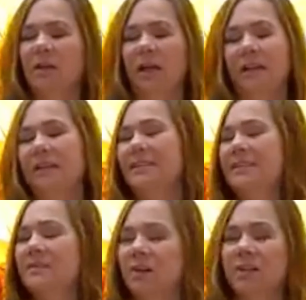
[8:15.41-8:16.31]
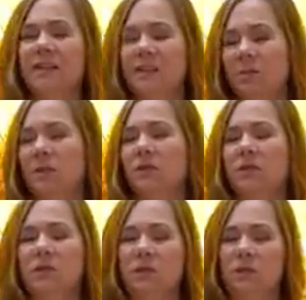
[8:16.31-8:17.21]
And it is very similar
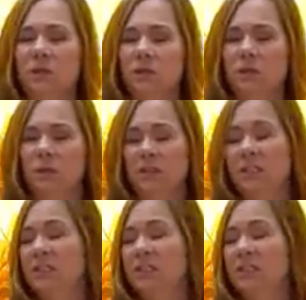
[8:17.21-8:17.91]
to the